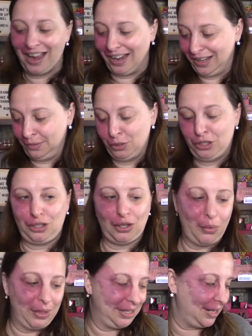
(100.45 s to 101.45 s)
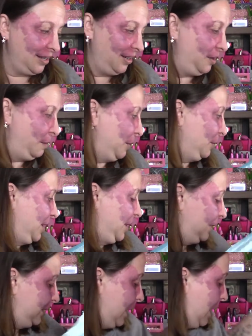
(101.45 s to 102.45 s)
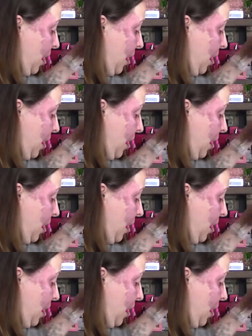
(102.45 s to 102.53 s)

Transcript: I am so excited about this.